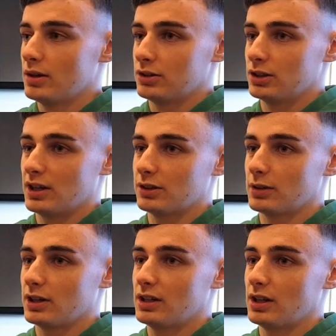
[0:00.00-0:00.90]
So that's what
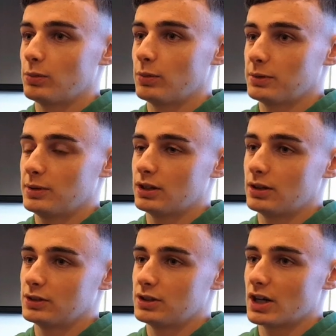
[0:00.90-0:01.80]
I did when I went
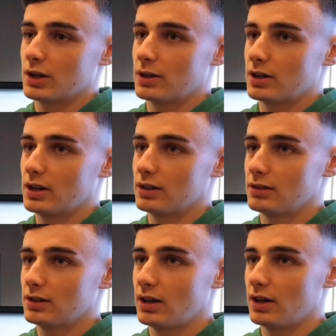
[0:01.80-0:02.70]
over in January.
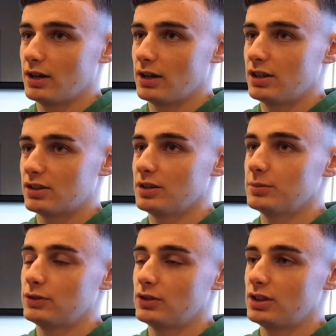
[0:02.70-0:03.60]
I initially
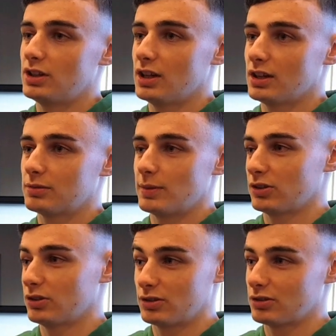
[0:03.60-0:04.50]
moved into digs
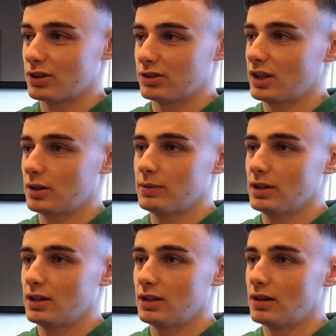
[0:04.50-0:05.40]
basically to try to settle me
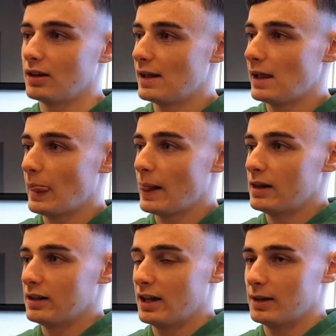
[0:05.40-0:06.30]
in.
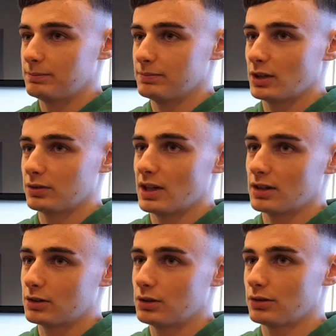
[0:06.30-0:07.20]
I was
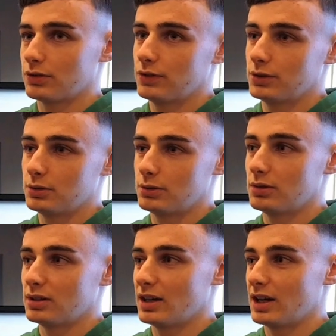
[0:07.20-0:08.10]
getting cooked
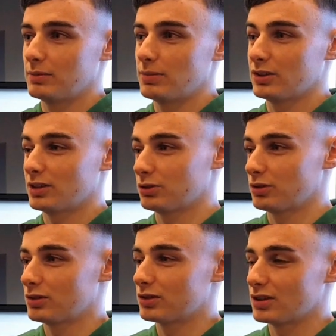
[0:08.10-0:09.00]
food, and basically that's
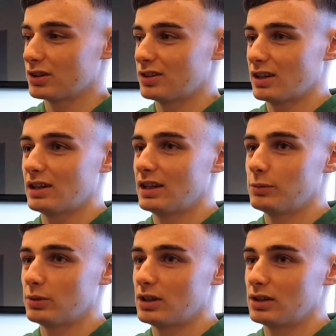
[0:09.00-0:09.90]
just to try to settle
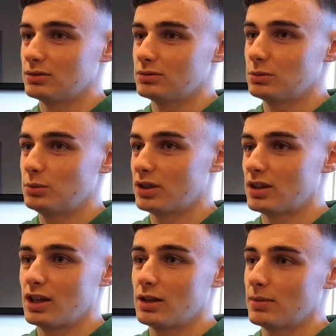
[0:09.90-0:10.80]
in with the
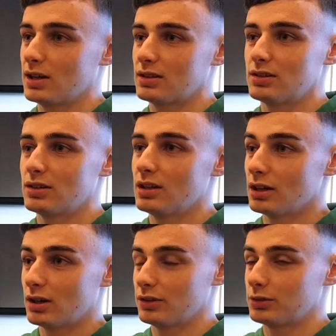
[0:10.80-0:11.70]
teammates,
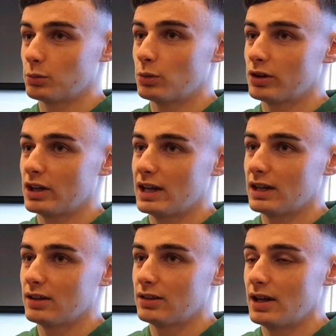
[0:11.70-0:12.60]
because there was one other
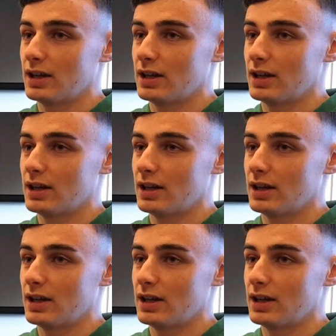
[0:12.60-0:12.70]
lad